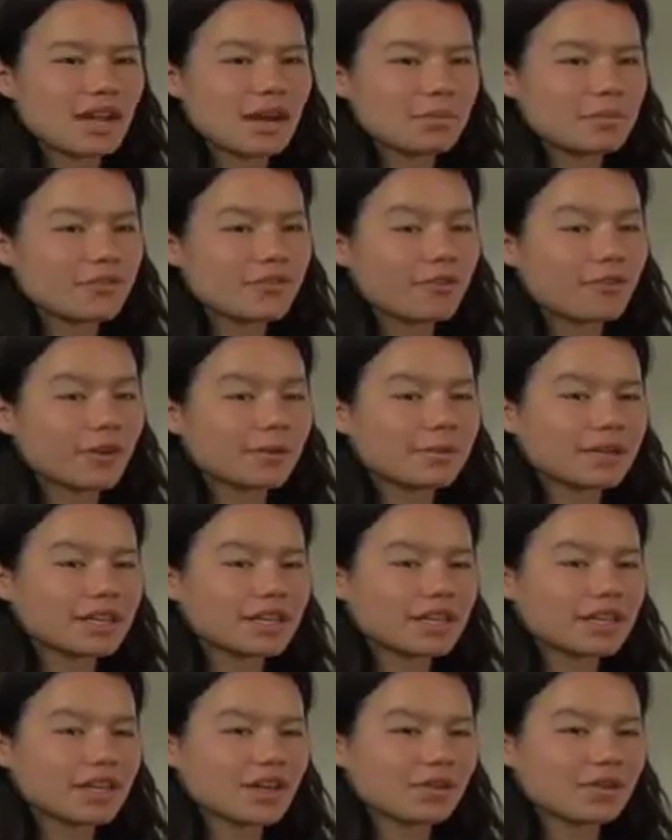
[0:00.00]
Before
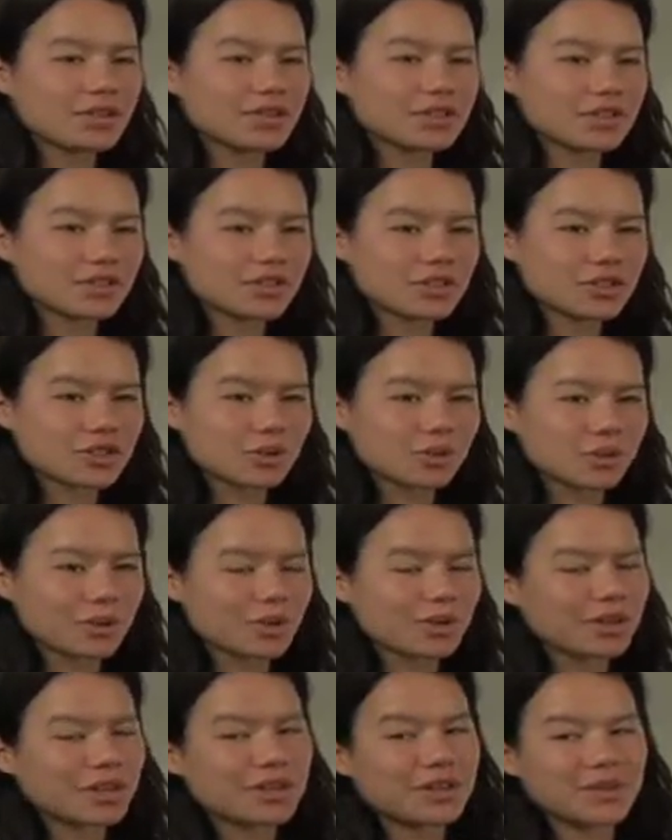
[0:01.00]
beginning our research, we
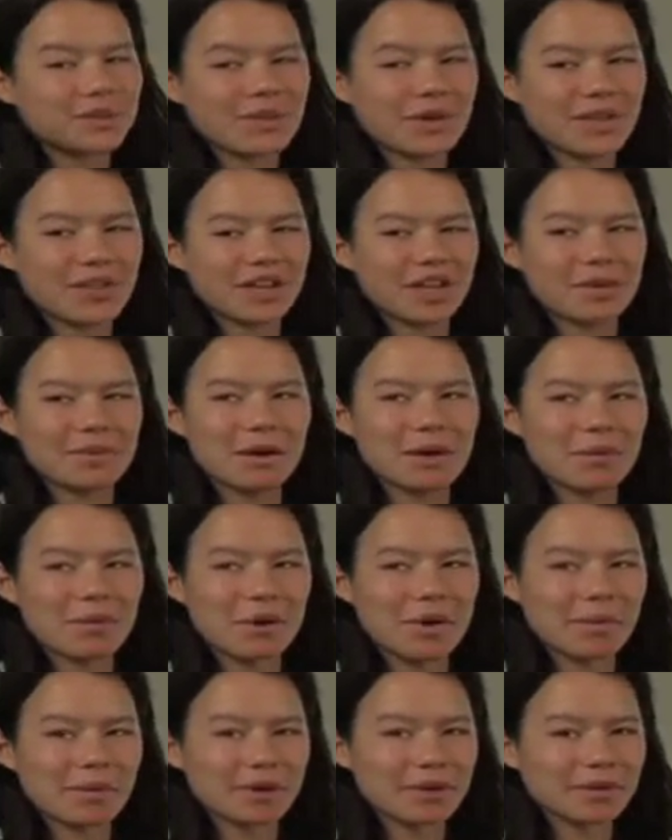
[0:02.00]
only knew one thing about
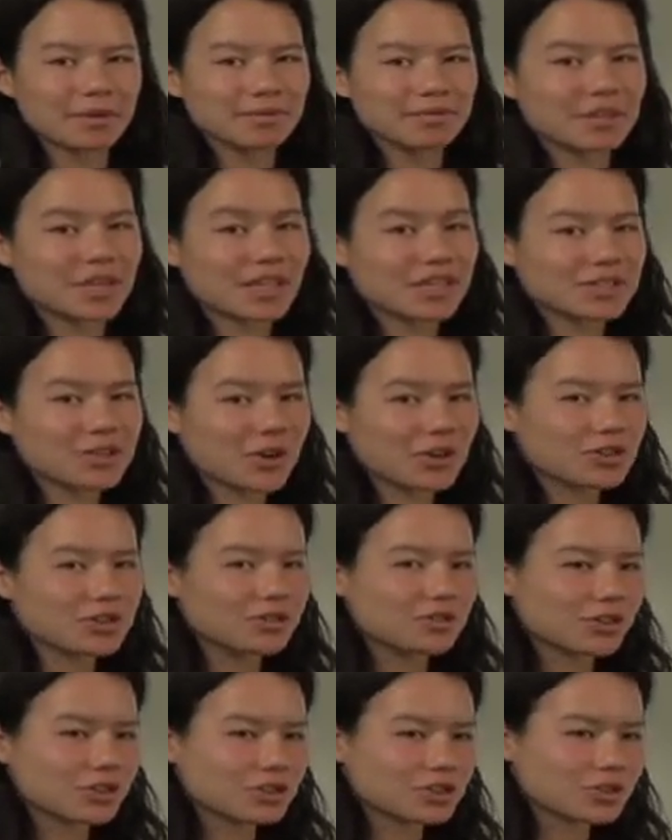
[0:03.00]
Walmart. It's
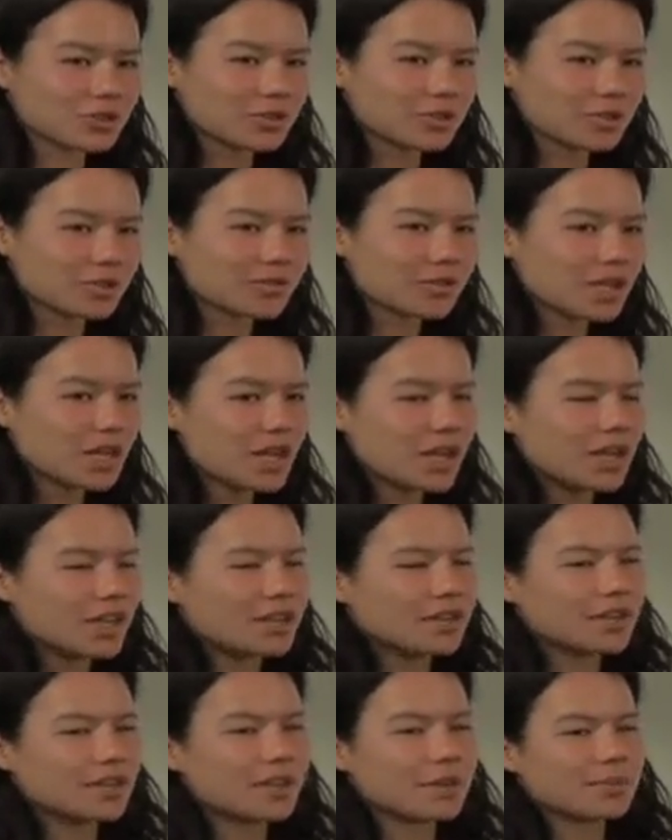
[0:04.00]
controversial.
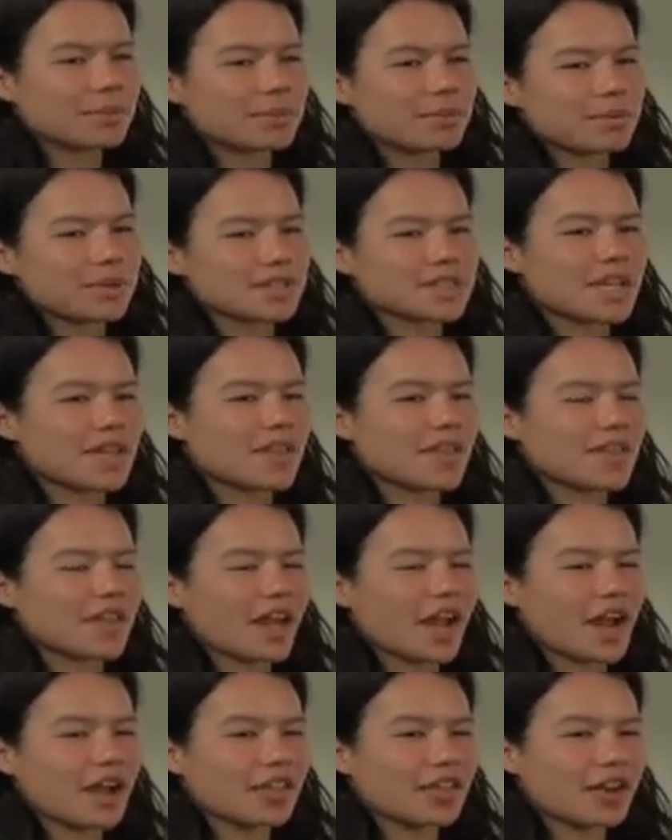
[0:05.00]
You hear people say that
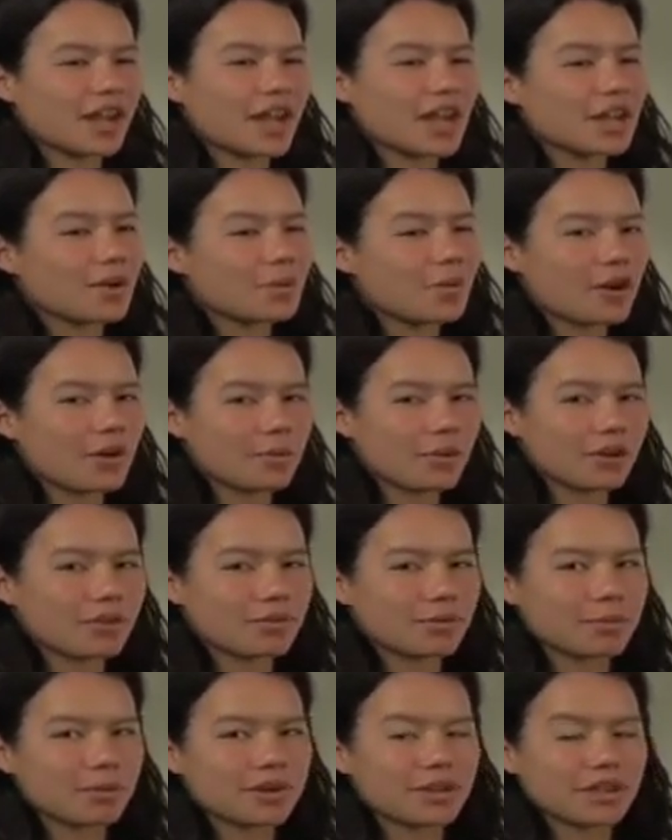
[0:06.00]
they either hate Walmart
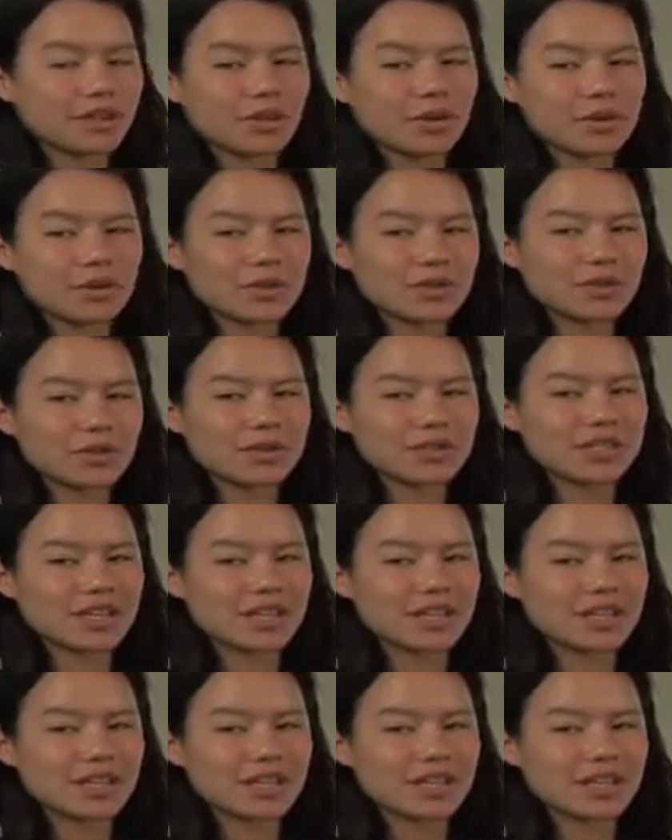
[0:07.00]
for putting local stores